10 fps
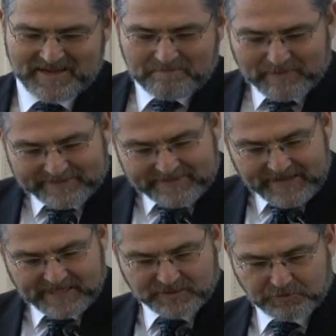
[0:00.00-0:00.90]
But
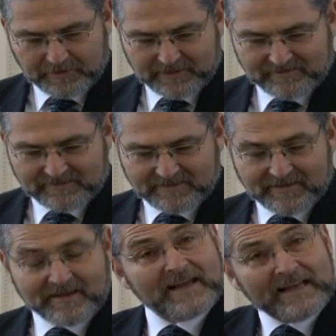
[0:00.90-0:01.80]
next to it,
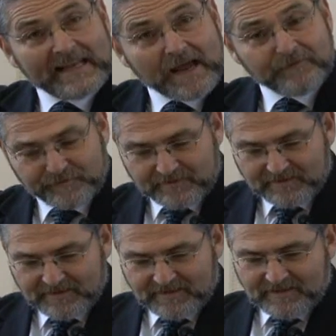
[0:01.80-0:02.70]
left
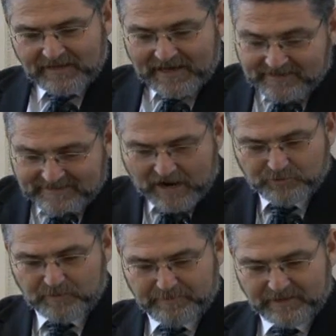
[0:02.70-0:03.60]
and
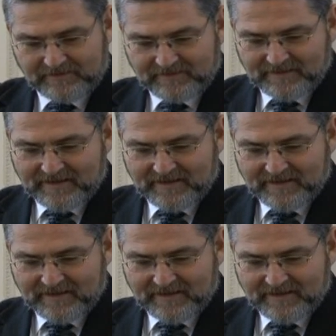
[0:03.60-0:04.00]
down a bit,